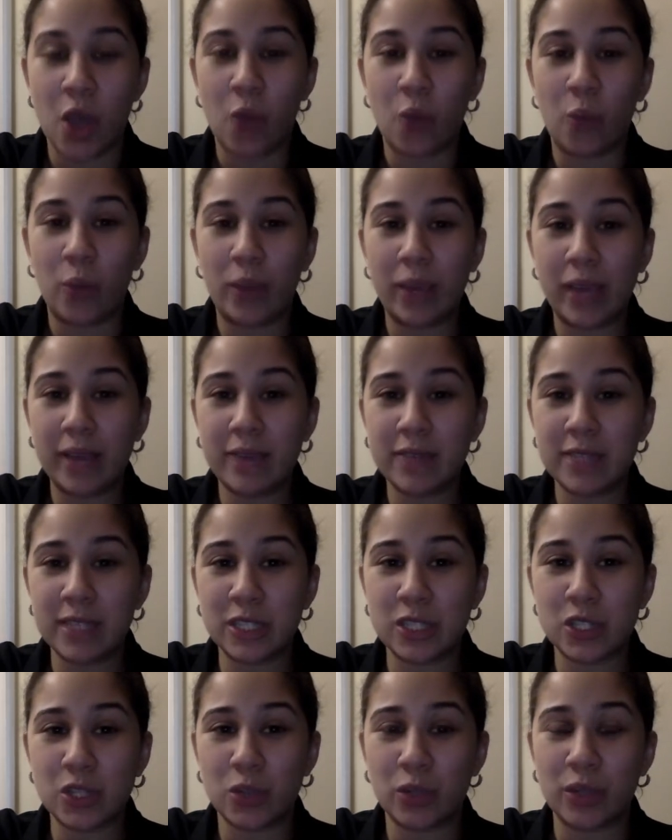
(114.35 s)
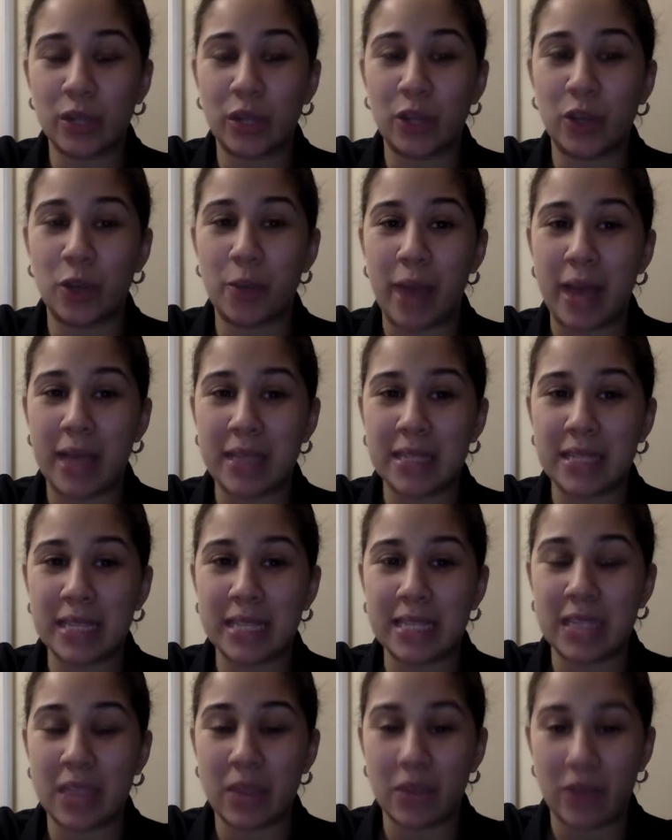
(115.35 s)
we have to ensure that you're passing
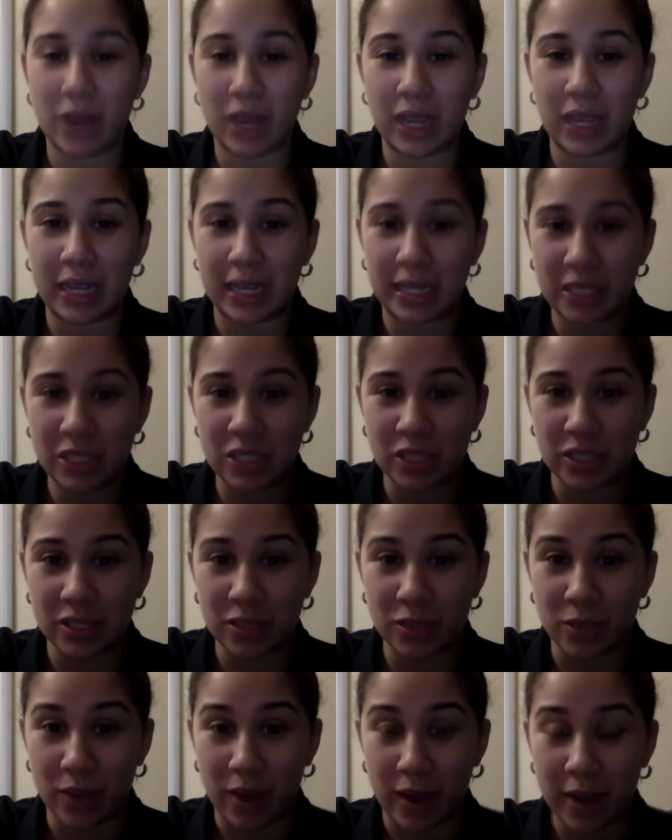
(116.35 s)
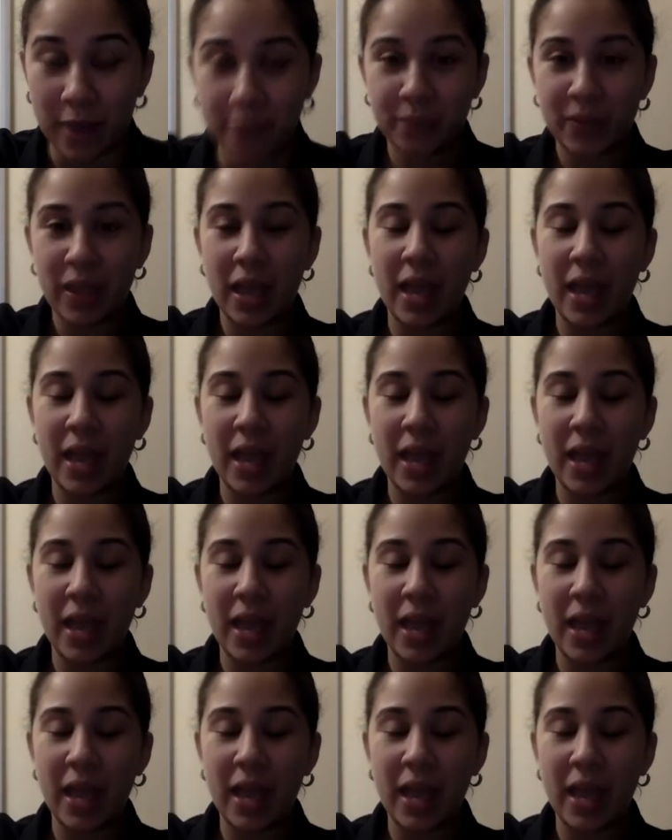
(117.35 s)
state regulations, right?